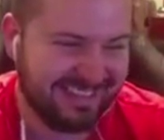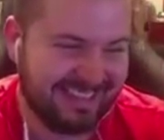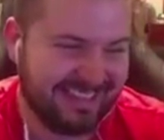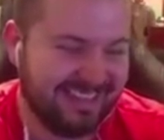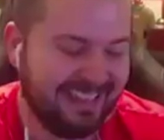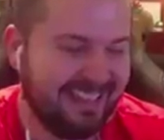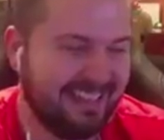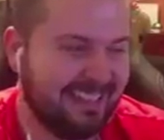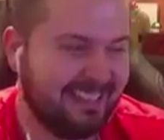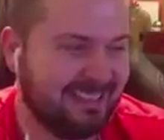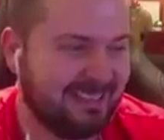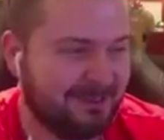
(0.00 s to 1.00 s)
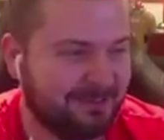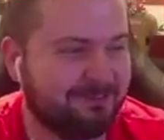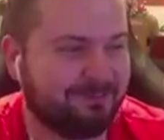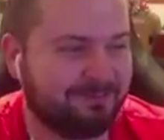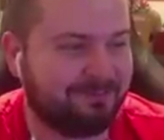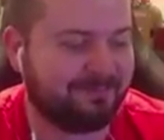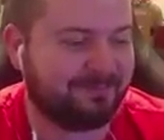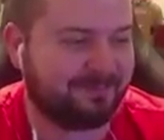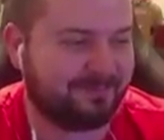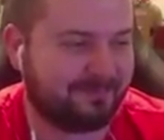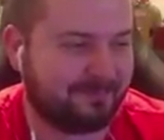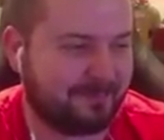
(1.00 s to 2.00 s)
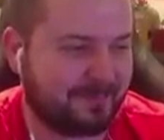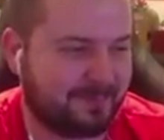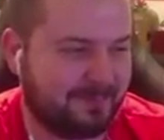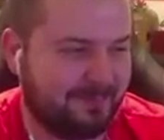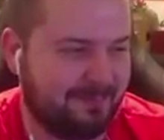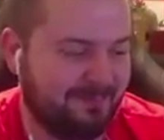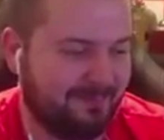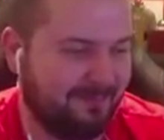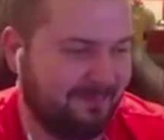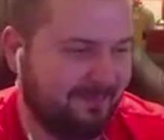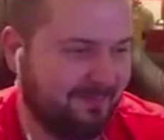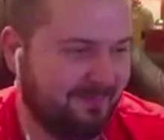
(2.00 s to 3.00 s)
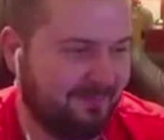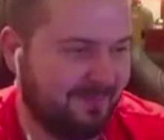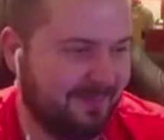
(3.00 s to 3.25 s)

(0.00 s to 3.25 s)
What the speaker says: The person shown says nothing.